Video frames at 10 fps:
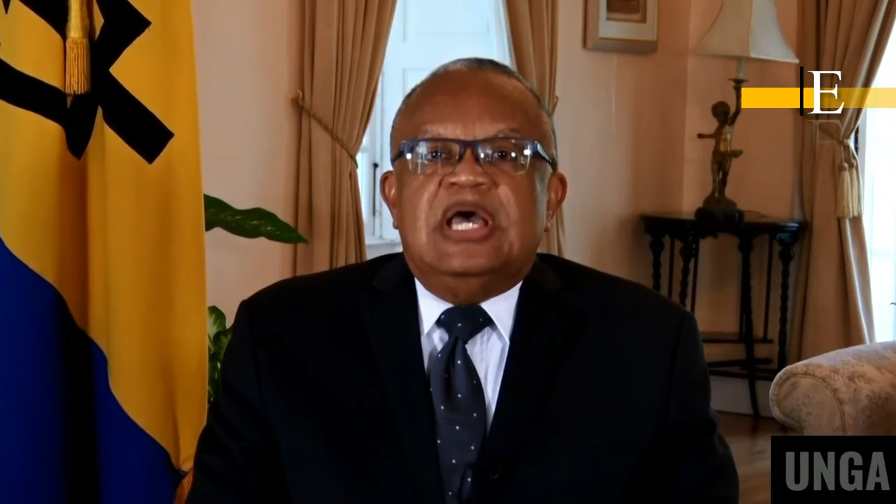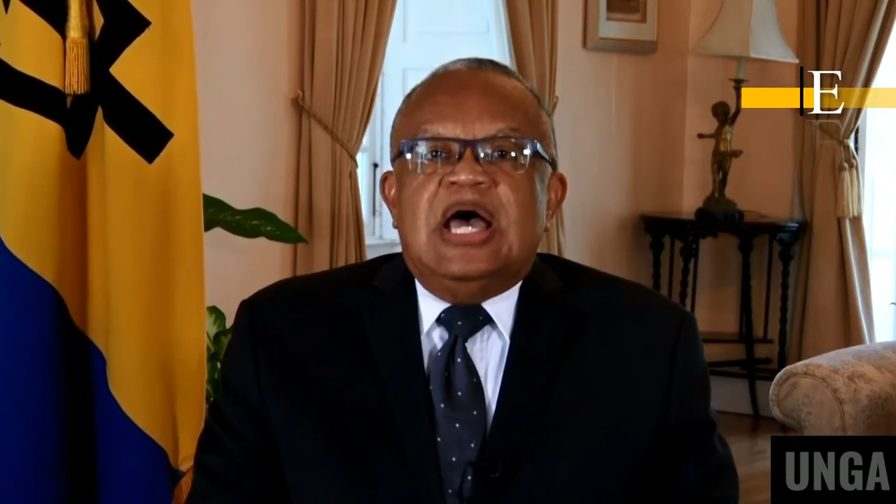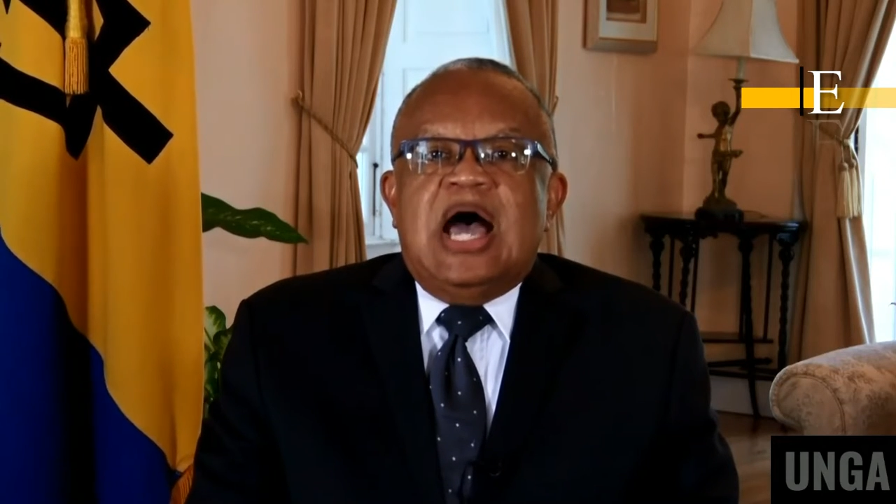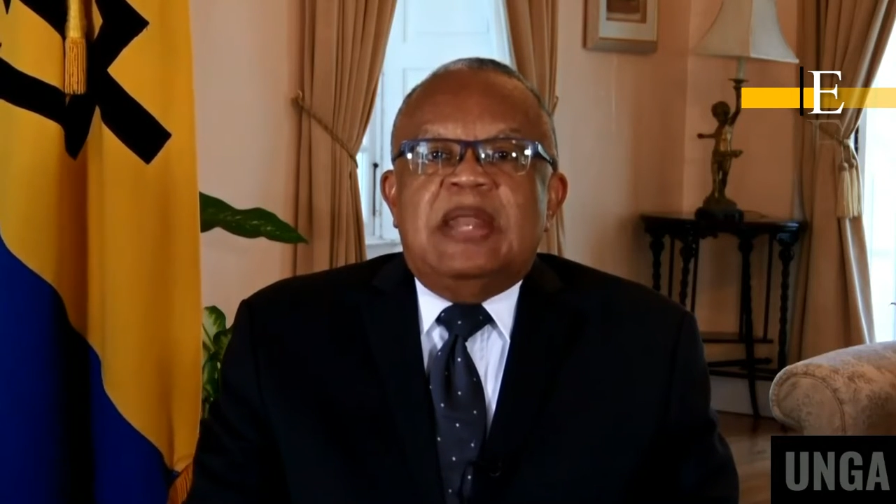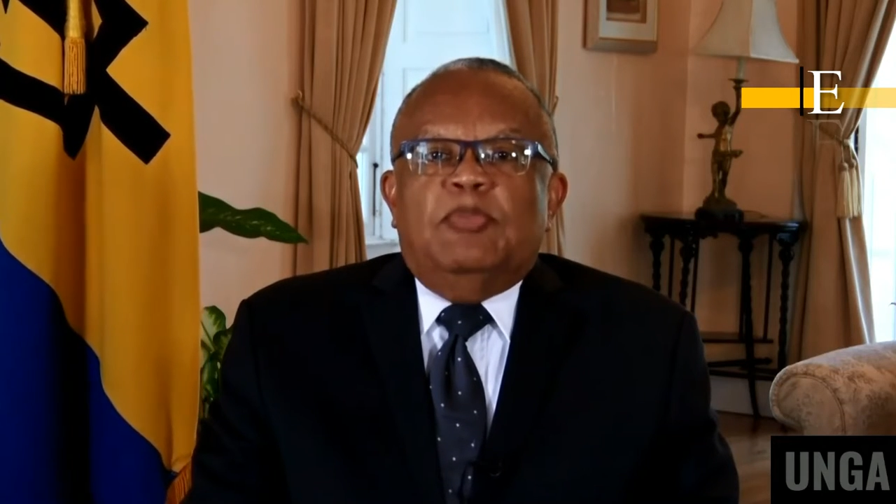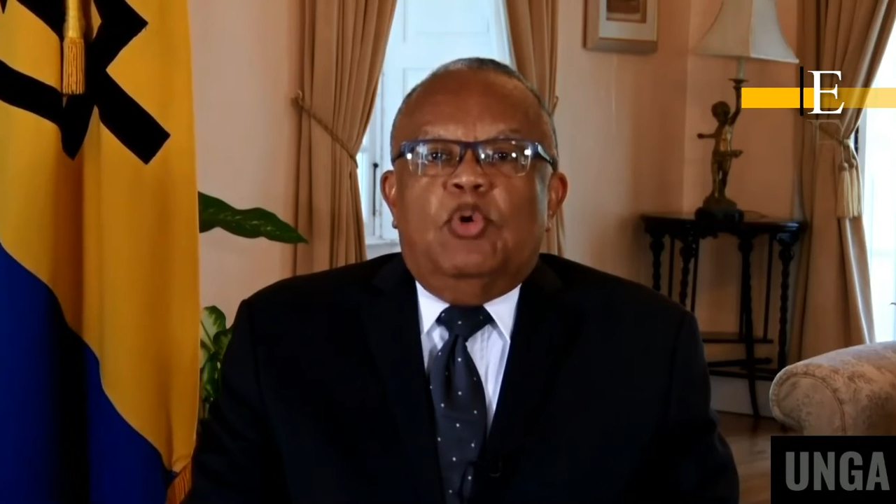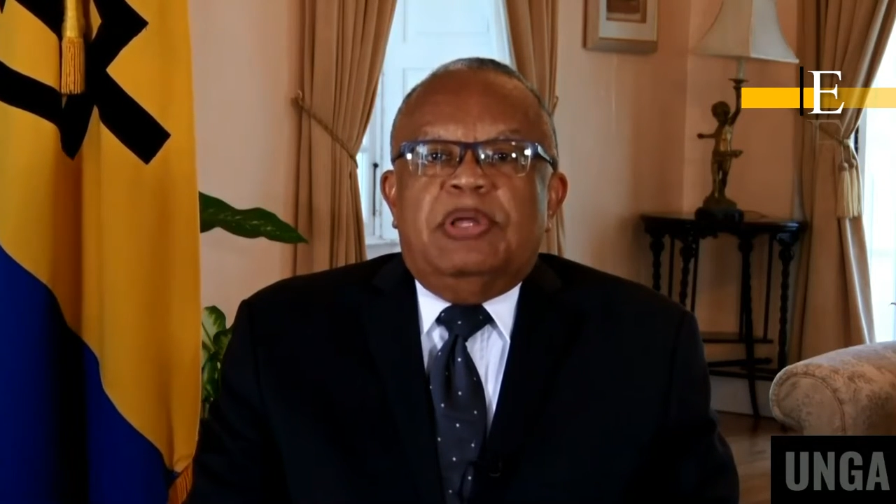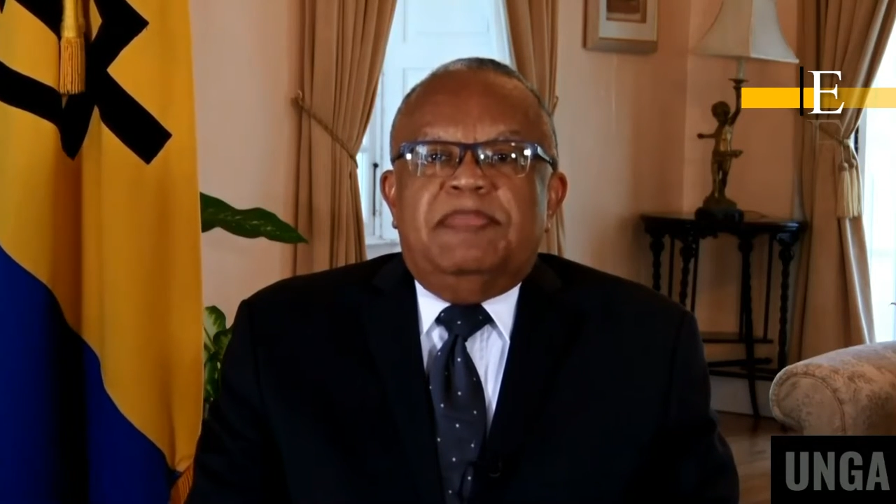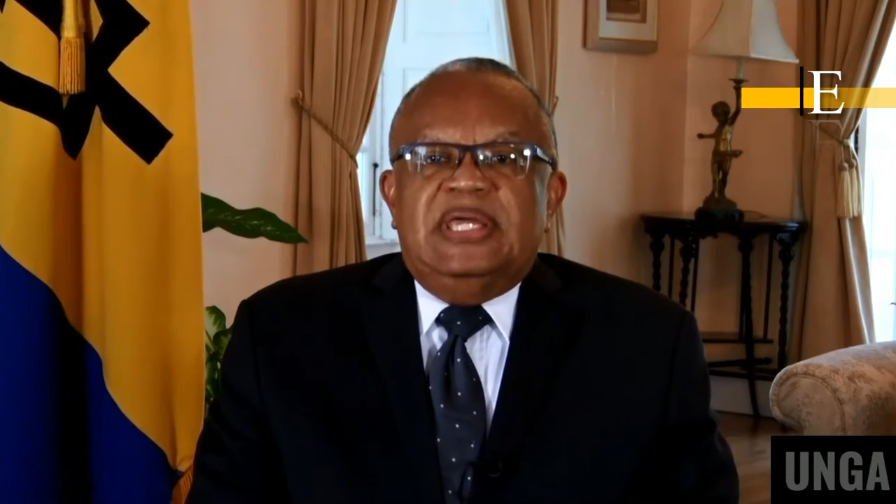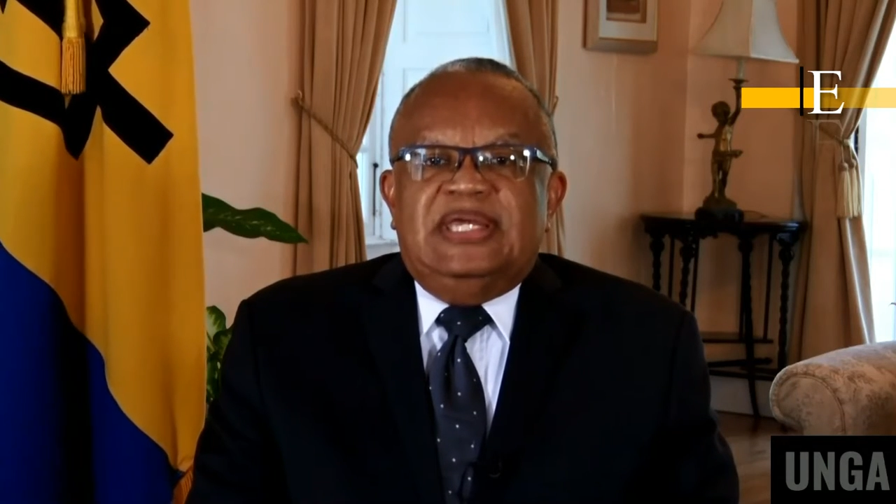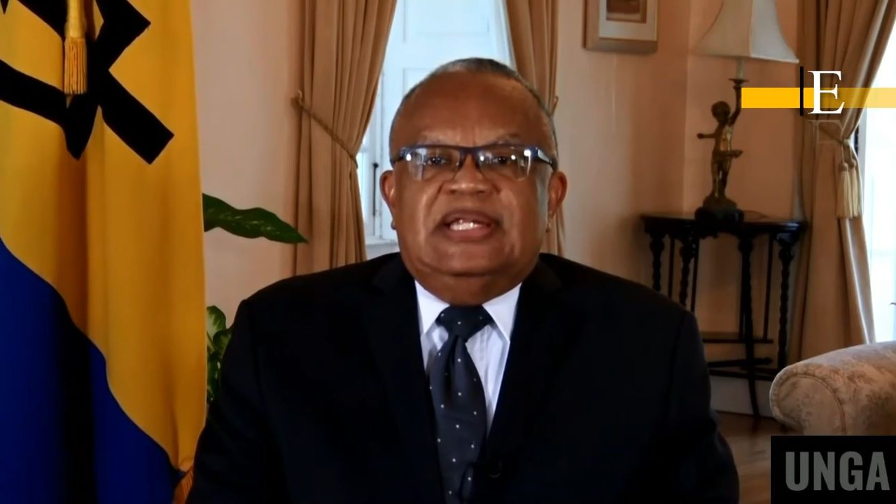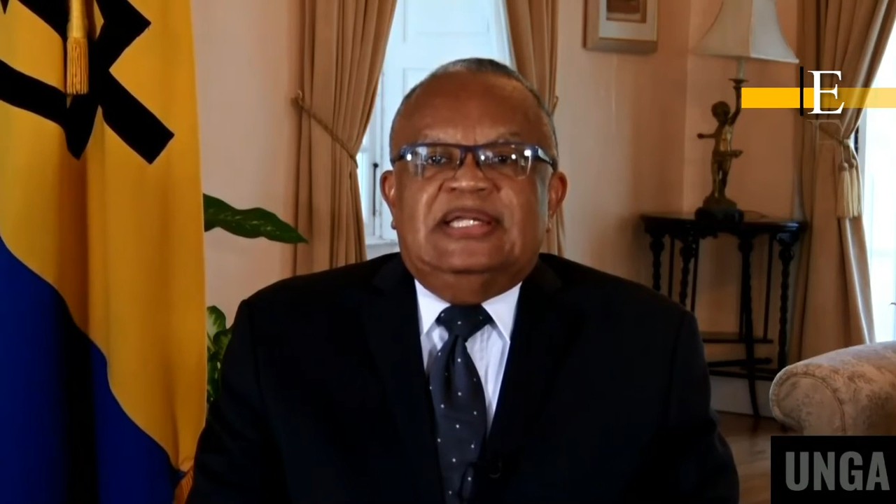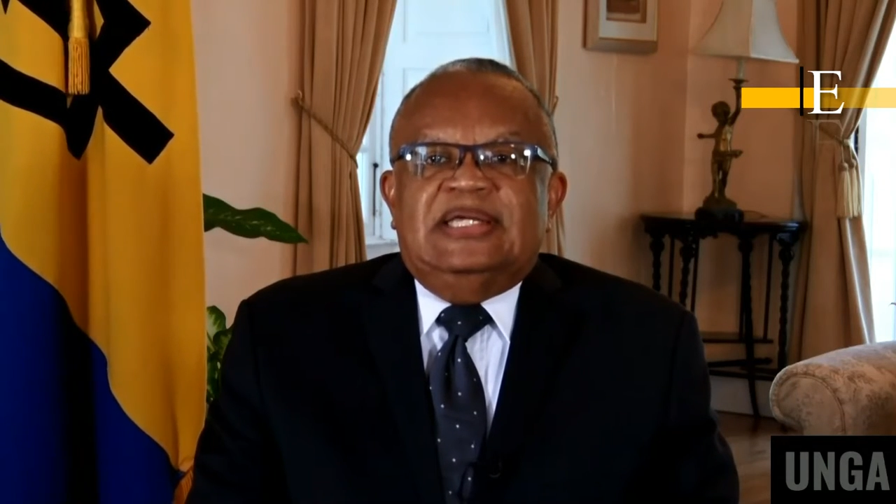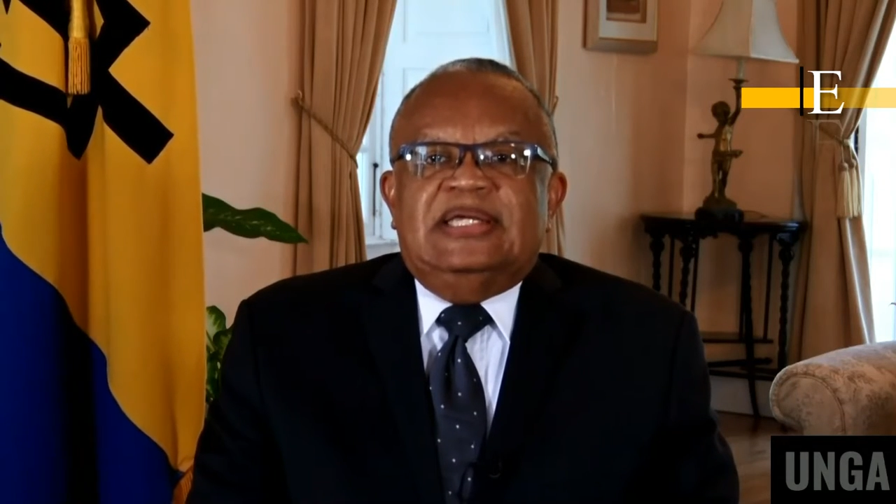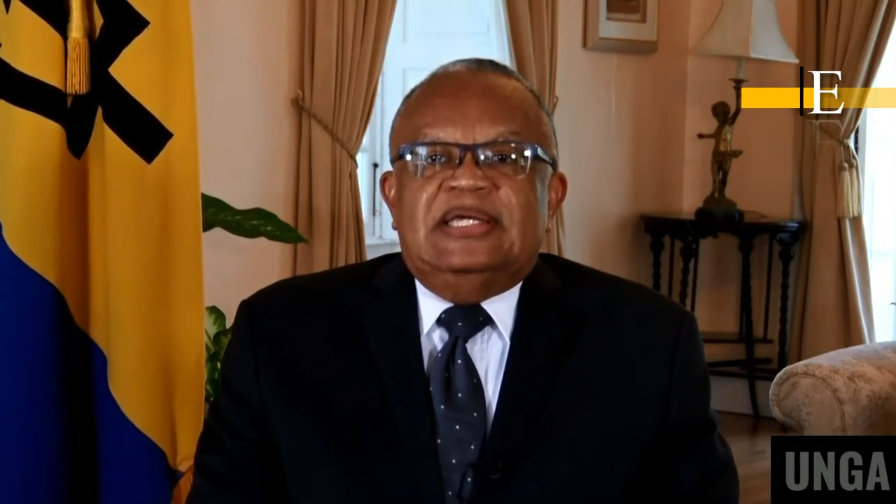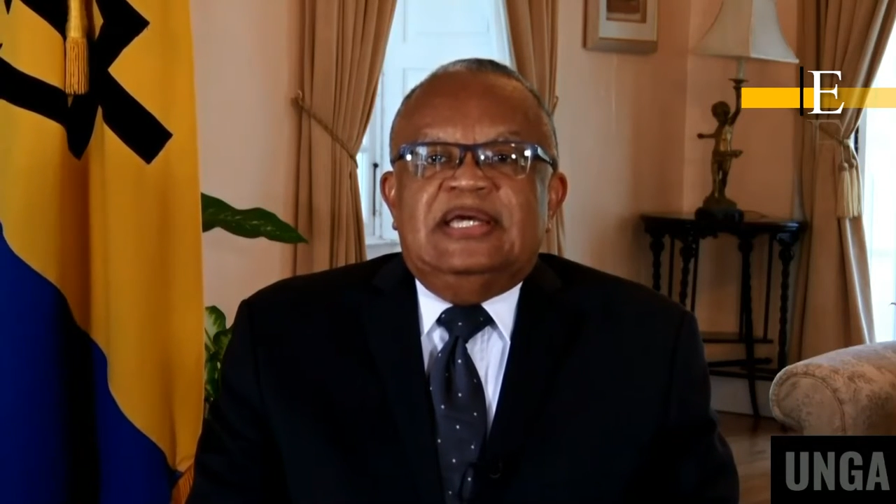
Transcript: and more immediately